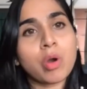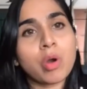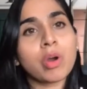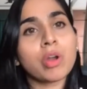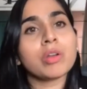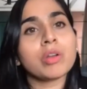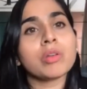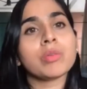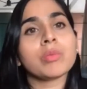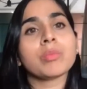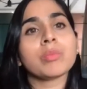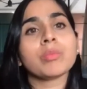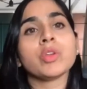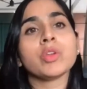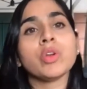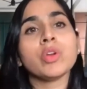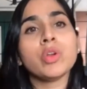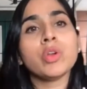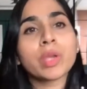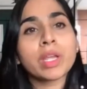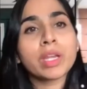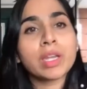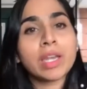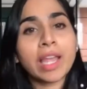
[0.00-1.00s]
or
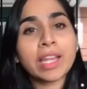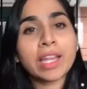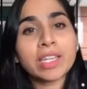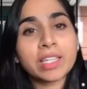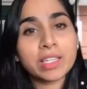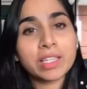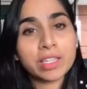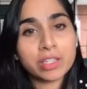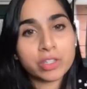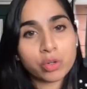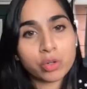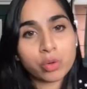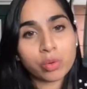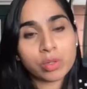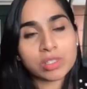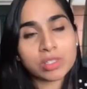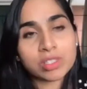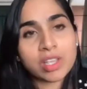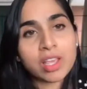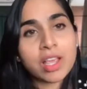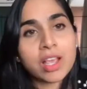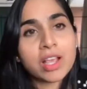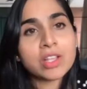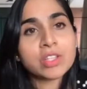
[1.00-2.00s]
look at lighting controls,